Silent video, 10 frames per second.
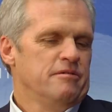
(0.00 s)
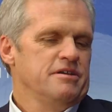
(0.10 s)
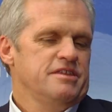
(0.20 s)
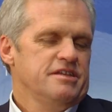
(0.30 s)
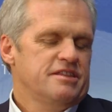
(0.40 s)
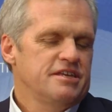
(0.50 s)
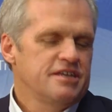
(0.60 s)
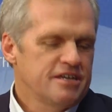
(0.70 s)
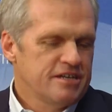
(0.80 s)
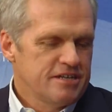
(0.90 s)
Well, I think
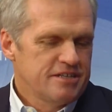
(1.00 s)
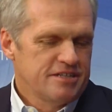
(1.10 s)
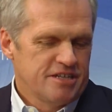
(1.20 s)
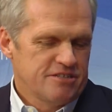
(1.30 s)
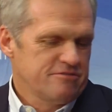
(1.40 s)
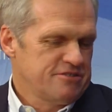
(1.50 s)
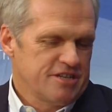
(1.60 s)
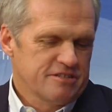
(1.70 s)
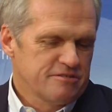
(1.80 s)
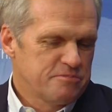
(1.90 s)
the industrial
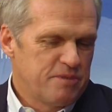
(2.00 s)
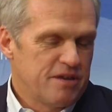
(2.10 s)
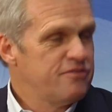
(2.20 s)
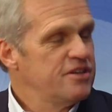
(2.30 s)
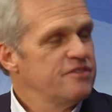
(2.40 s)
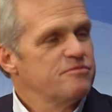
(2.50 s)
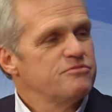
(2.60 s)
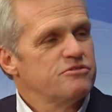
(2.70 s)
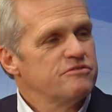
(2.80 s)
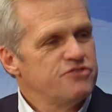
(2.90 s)
sector is benefiting from
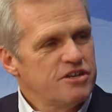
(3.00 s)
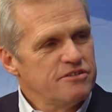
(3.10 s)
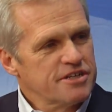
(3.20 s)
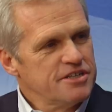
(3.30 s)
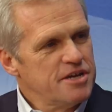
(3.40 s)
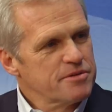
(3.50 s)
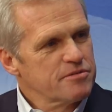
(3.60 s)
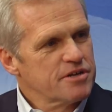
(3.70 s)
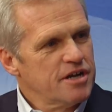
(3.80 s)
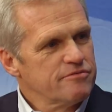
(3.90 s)
sort of general economic
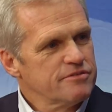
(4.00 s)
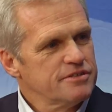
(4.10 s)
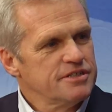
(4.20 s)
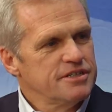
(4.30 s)
recovery.